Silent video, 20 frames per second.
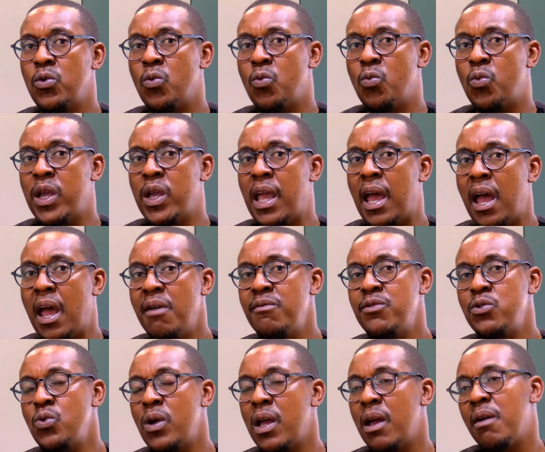we have
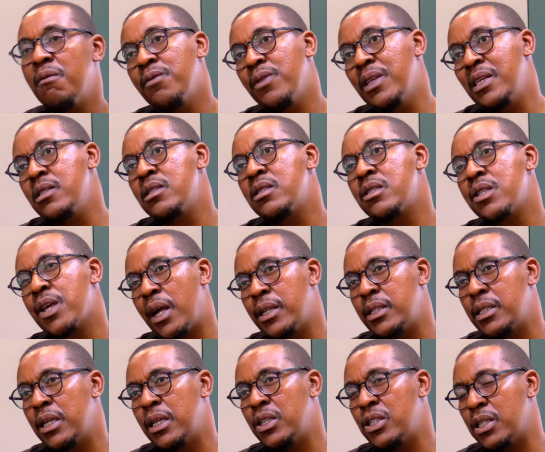to have this
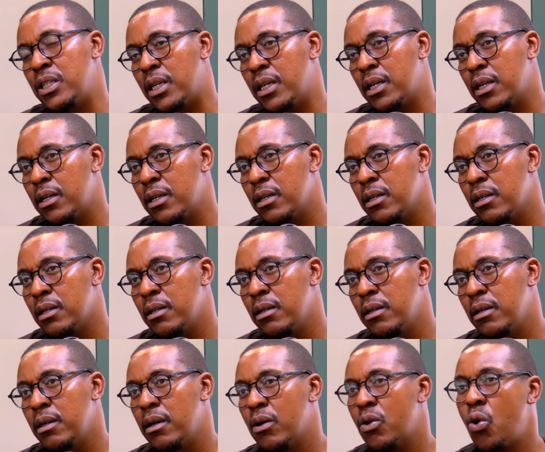strategic
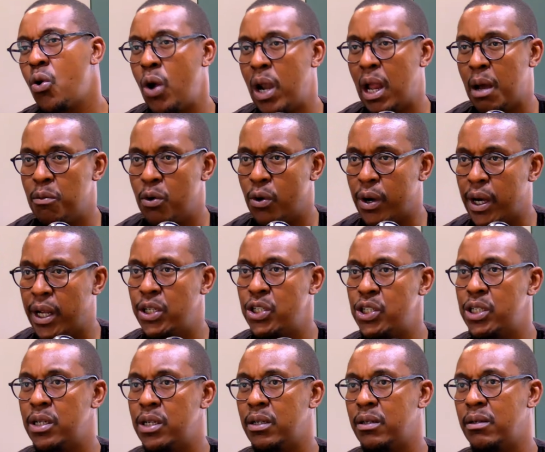
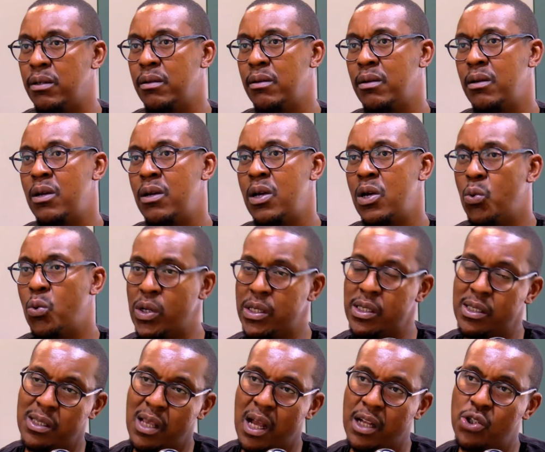collaboration with
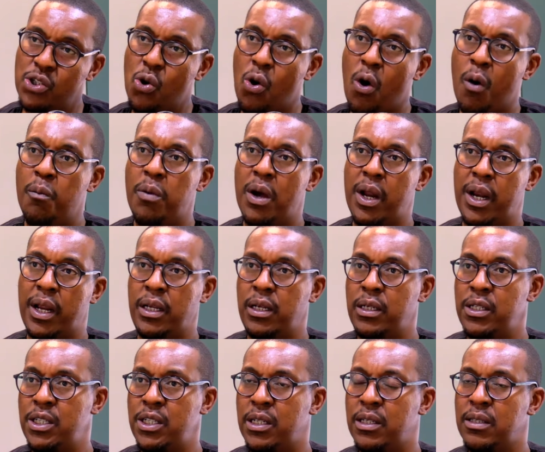such
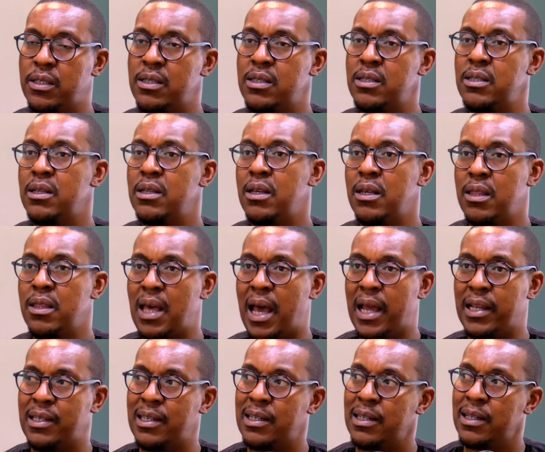corporations
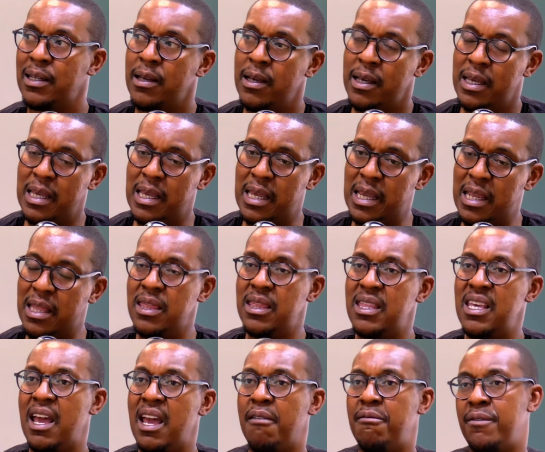that in
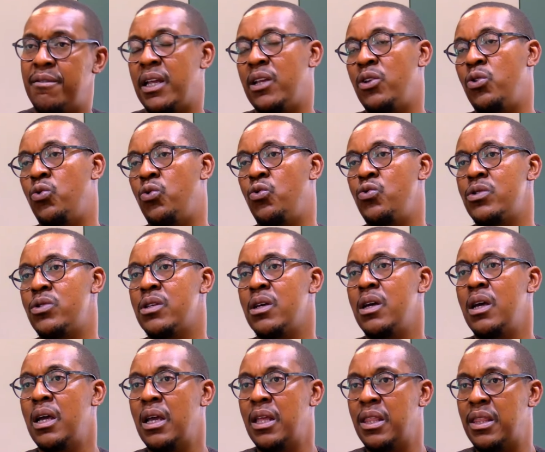their values,
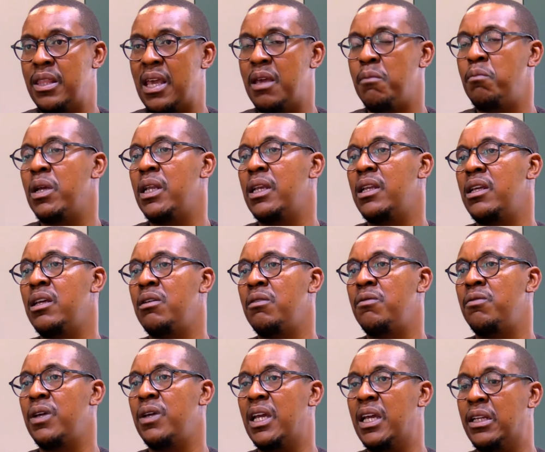they
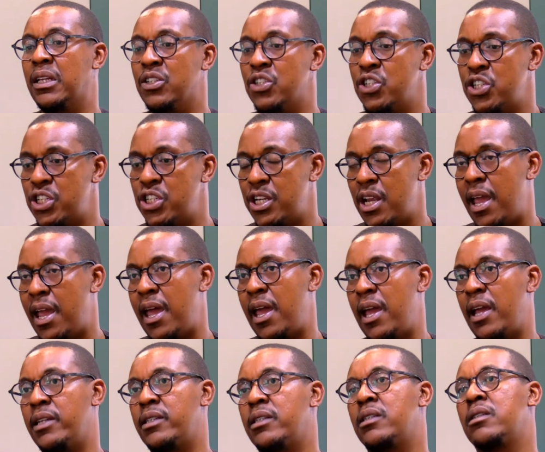believe in
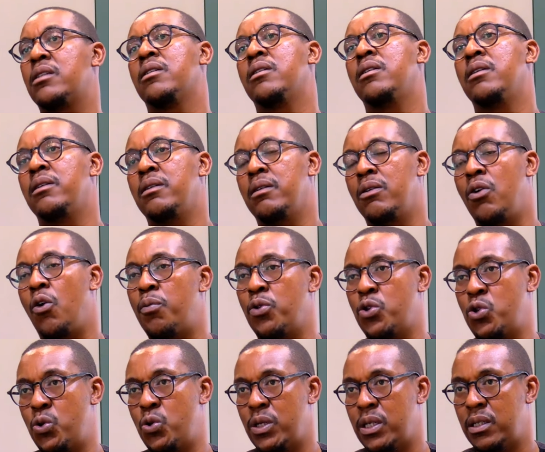shared
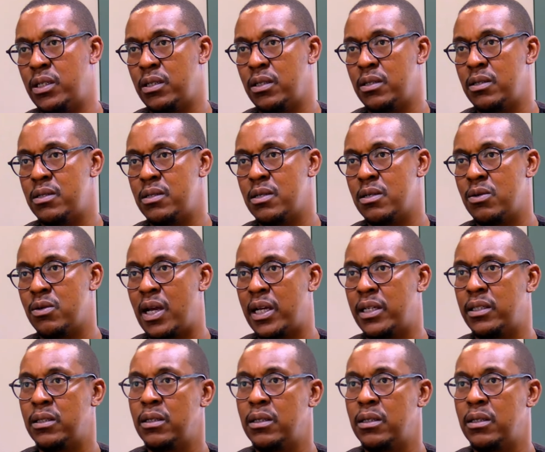opportunities, right?